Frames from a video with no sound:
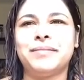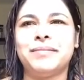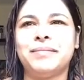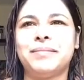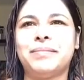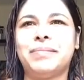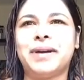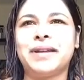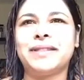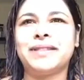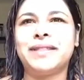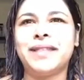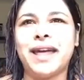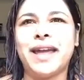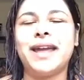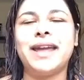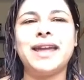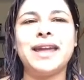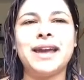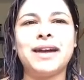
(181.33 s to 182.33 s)
But
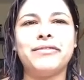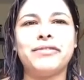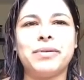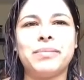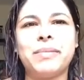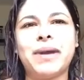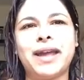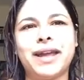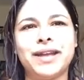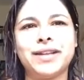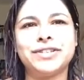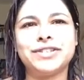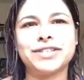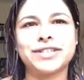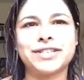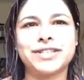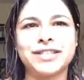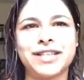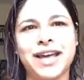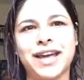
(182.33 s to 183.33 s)
they remain
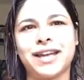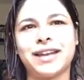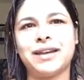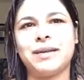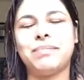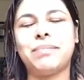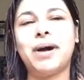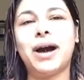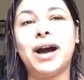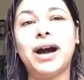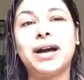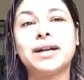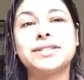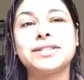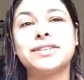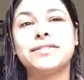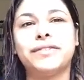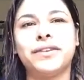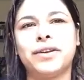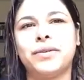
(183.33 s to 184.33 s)
just that, a
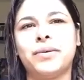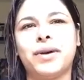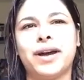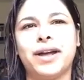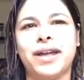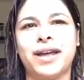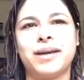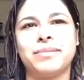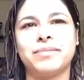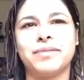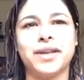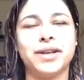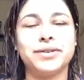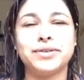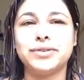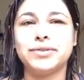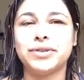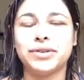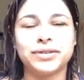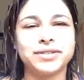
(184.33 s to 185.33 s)
part of who I am. They
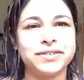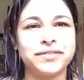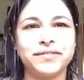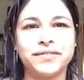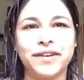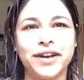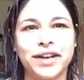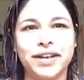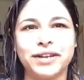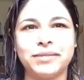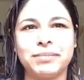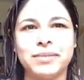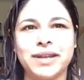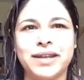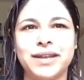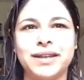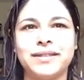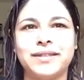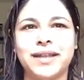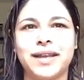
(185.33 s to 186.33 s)
do not define
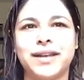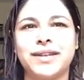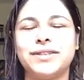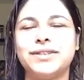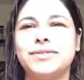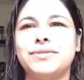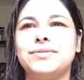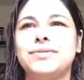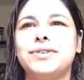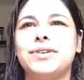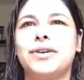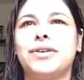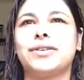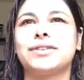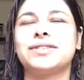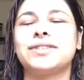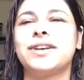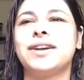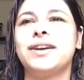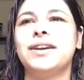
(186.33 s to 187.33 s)
me, they do
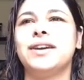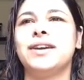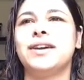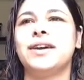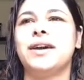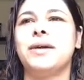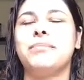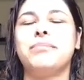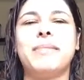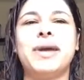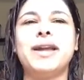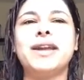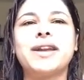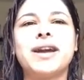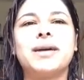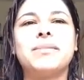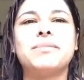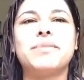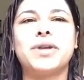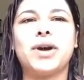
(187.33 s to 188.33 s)
not make
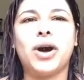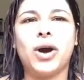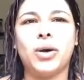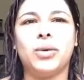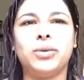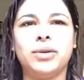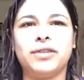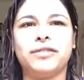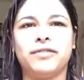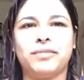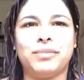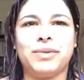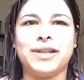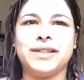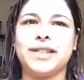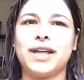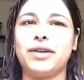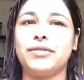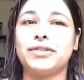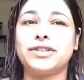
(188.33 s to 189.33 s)
up the whole of me.
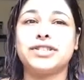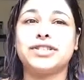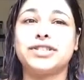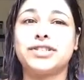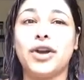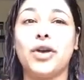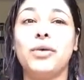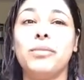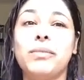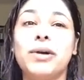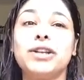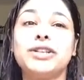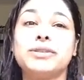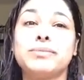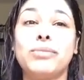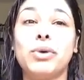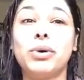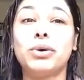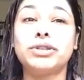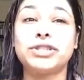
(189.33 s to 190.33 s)
There is so much
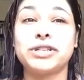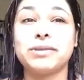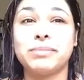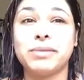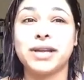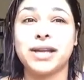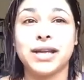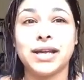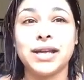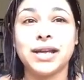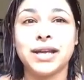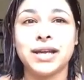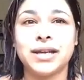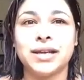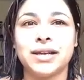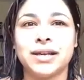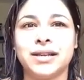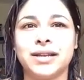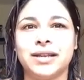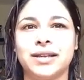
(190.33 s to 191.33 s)
more to me
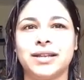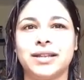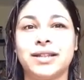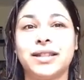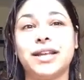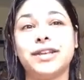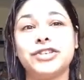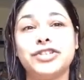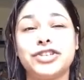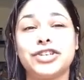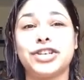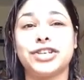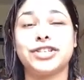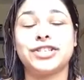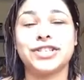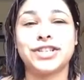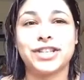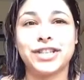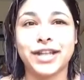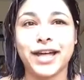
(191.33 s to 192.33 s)
than
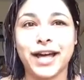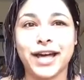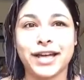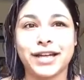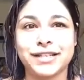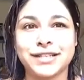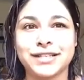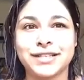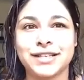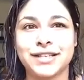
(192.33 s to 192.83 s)
just that.